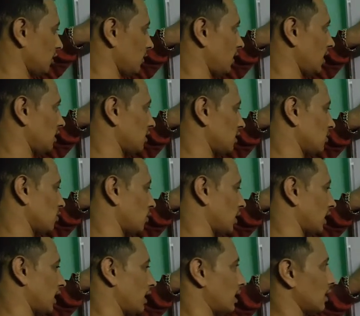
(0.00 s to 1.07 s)
of x is
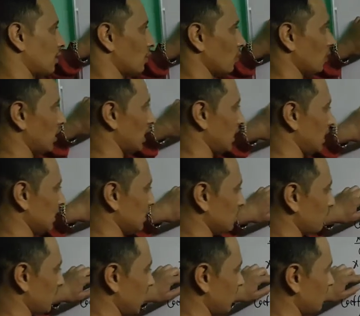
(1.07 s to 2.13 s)
1, y is
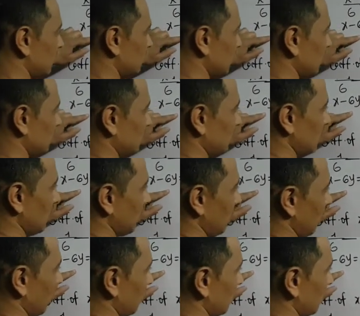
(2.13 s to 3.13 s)
minus 6 and